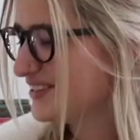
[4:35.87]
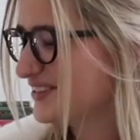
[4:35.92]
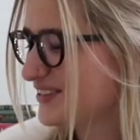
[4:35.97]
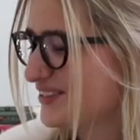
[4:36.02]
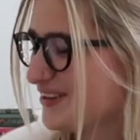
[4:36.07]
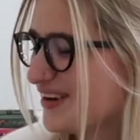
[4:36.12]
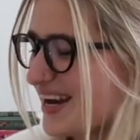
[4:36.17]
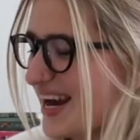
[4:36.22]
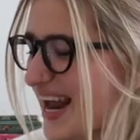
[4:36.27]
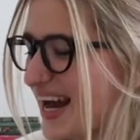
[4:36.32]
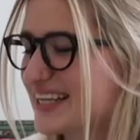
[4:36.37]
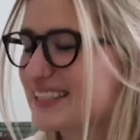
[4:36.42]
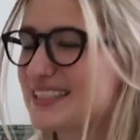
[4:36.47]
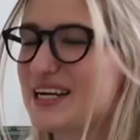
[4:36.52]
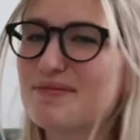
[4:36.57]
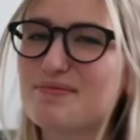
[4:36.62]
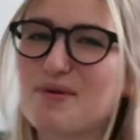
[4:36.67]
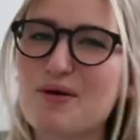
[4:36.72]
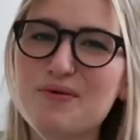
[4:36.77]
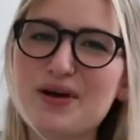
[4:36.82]
Ooh, next
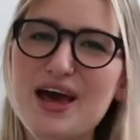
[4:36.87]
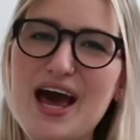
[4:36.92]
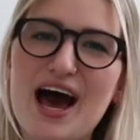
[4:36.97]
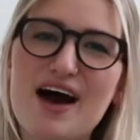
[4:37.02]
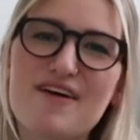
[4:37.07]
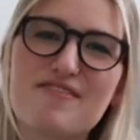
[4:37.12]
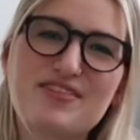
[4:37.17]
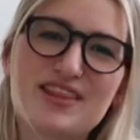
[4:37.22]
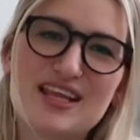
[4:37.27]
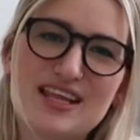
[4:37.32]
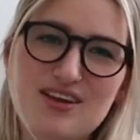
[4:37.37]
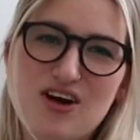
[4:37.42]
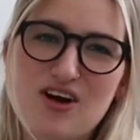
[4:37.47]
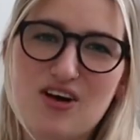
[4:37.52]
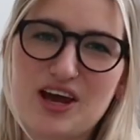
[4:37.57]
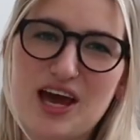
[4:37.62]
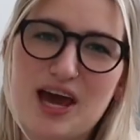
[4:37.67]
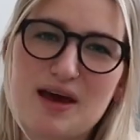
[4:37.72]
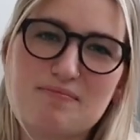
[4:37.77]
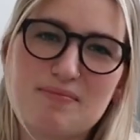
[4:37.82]
up we have The
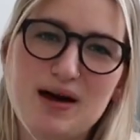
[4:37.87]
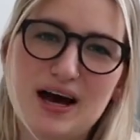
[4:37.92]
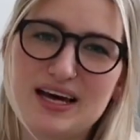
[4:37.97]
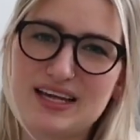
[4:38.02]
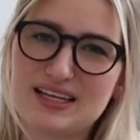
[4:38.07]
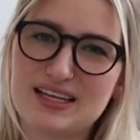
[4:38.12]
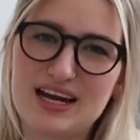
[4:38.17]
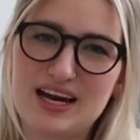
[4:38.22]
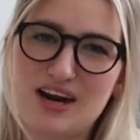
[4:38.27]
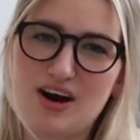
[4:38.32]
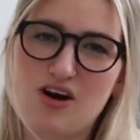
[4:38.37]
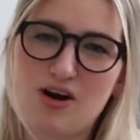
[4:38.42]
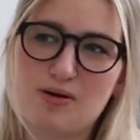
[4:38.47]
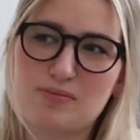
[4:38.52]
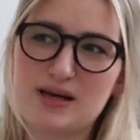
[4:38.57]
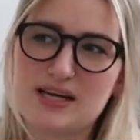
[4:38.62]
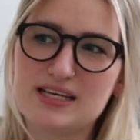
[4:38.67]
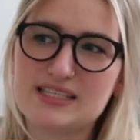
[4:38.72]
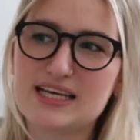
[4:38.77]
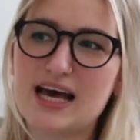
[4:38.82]
Long Game by Elena
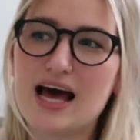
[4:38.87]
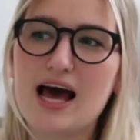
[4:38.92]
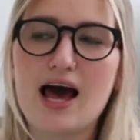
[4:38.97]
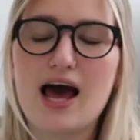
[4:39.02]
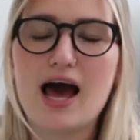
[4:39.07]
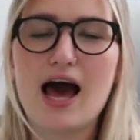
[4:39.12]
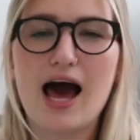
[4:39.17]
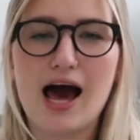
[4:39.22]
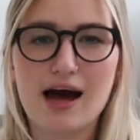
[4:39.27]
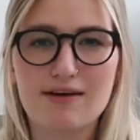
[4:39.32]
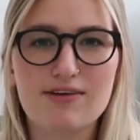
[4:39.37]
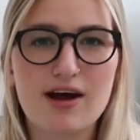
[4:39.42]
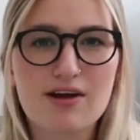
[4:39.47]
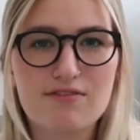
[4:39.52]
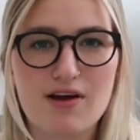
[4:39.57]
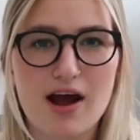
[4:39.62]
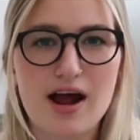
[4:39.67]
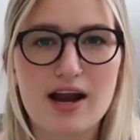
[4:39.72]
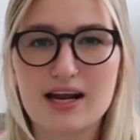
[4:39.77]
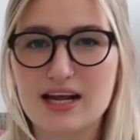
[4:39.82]
Armas. Have I
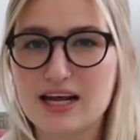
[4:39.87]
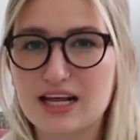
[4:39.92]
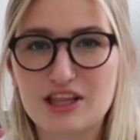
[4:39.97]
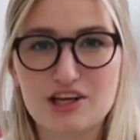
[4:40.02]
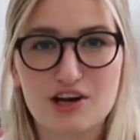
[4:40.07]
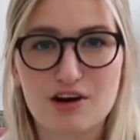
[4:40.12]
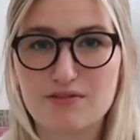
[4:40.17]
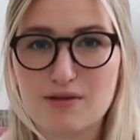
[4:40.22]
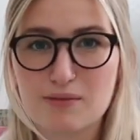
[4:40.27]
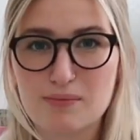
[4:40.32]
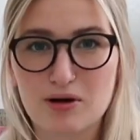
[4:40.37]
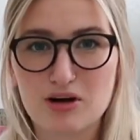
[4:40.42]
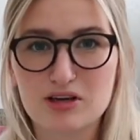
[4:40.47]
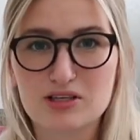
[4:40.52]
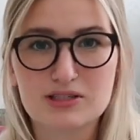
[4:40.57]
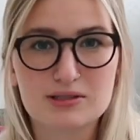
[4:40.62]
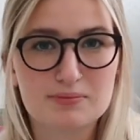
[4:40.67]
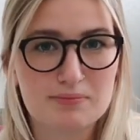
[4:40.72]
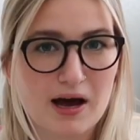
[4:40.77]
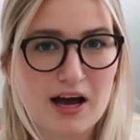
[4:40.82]
read either of the
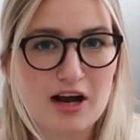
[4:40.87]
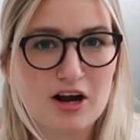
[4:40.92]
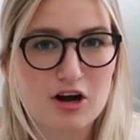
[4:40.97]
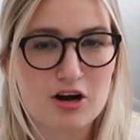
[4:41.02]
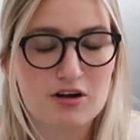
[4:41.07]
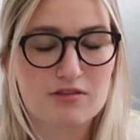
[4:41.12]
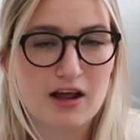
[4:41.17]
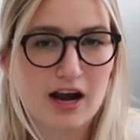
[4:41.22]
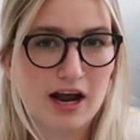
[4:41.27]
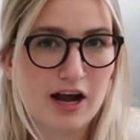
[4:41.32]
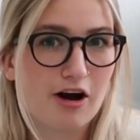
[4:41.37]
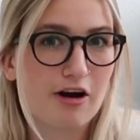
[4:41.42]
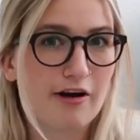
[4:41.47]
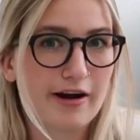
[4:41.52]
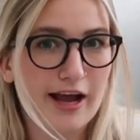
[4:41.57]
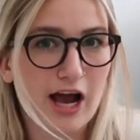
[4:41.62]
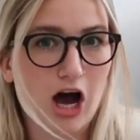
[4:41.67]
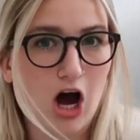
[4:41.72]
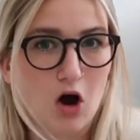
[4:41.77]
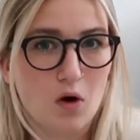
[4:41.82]
books by her that I
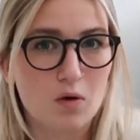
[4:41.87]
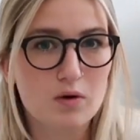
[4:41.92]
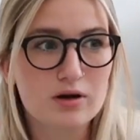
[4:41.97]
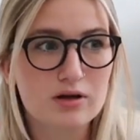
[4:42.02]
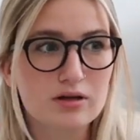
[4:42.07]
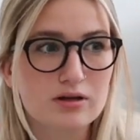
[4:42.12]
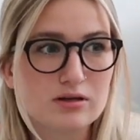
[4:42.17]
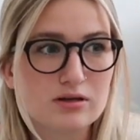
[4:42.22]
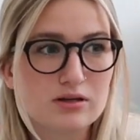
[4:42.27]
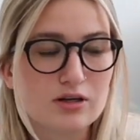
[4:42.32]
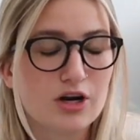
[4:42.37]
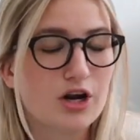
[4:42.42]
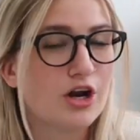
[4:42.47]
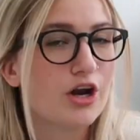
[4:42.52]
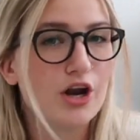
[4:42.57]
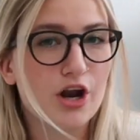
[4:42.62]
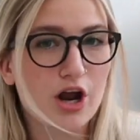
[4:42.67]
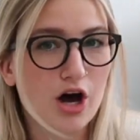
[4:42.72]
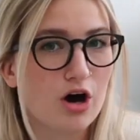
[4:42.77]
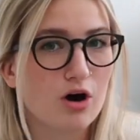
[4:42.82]
already own?
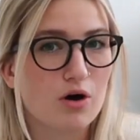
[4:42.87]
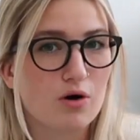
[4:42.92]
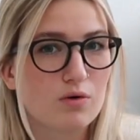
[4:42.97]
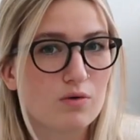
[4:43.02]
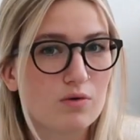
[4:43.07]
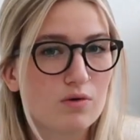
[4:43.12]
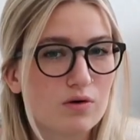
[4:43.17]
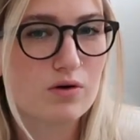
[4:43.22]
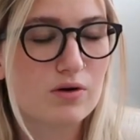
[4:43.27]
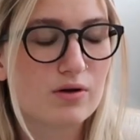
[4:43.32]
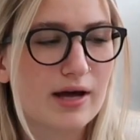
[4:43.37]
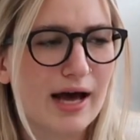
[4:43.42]
No.